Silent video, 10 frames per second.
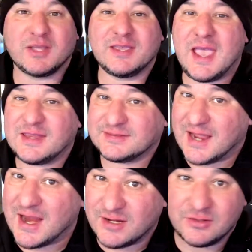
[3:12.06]
a cast
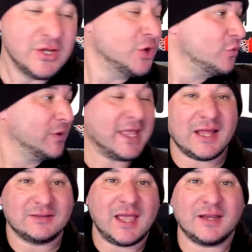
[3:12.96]
iron. We
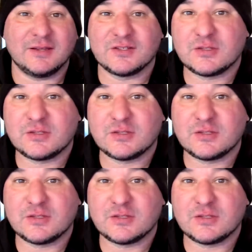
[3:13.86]
got that in the